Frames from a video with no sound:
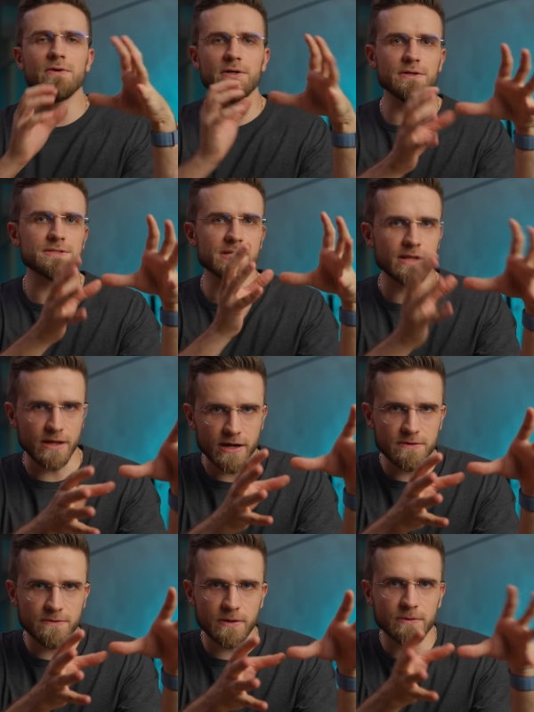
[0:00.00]
you're using an
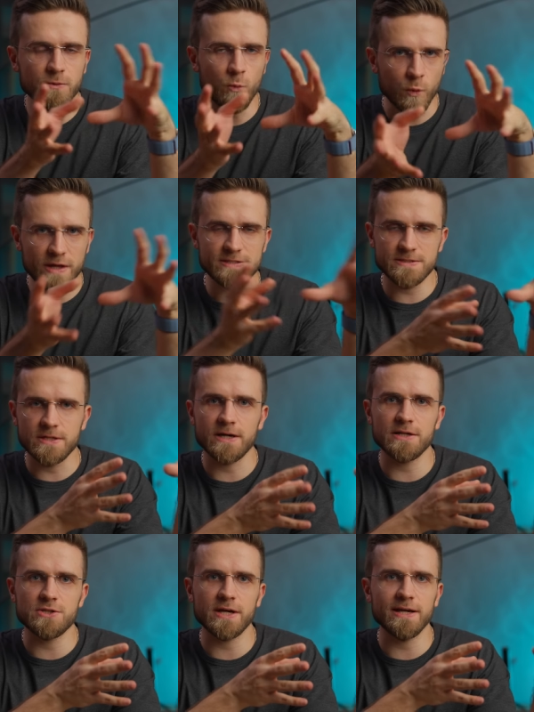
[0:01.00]
iPhone with
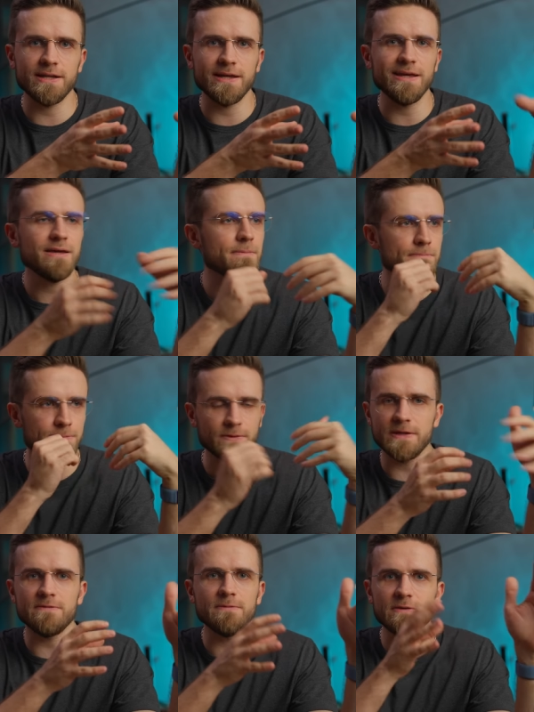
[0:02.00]
Touch ID,
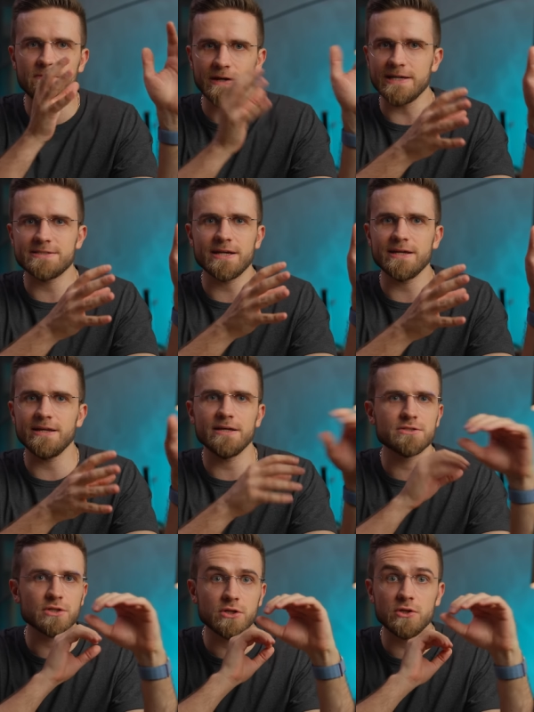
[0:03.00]
believe me, Face ID
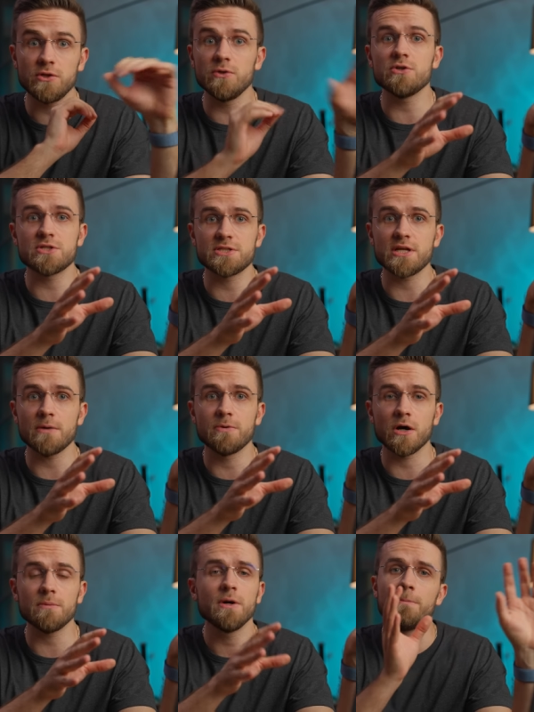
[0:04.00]
is a huge step
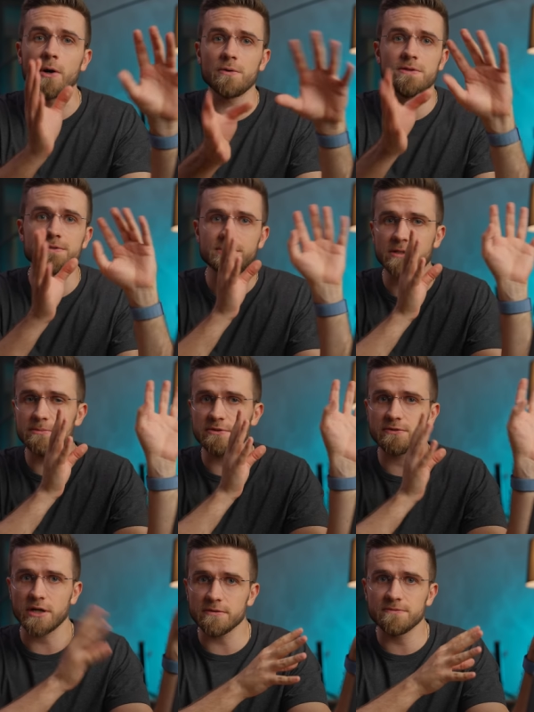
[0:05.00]
up, both in terms of
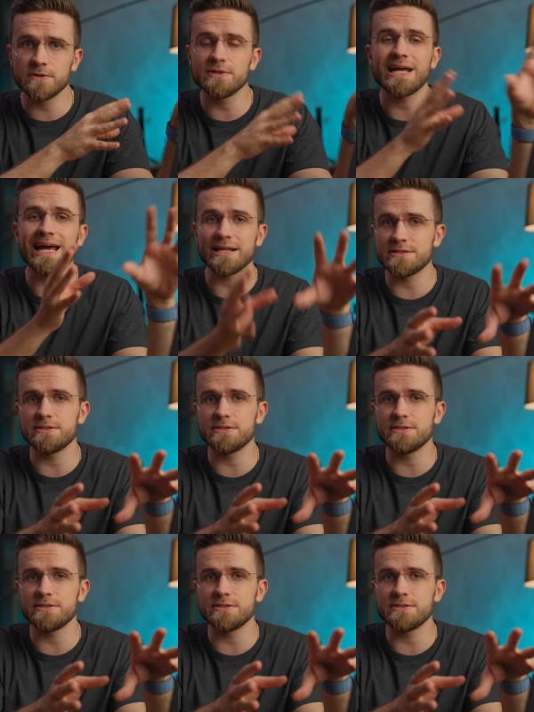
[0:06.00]
comfort and